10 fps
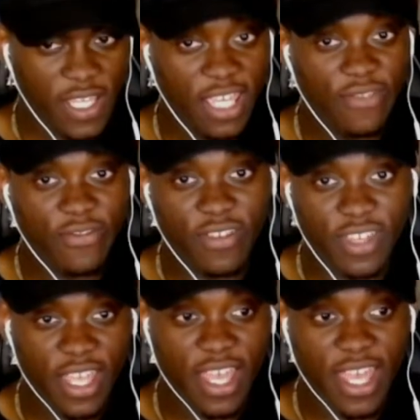He
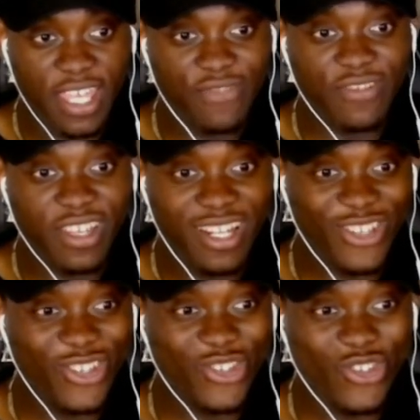really
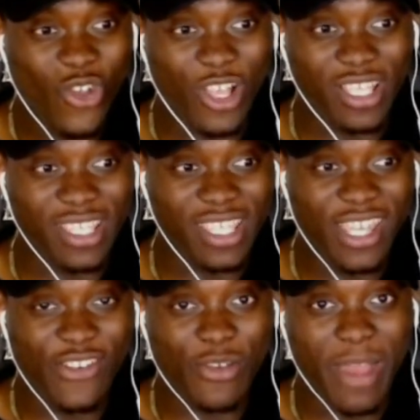shot a
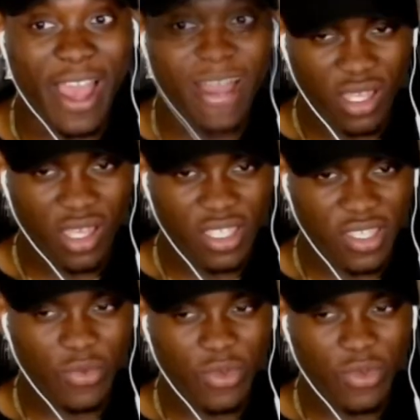zero back. So we're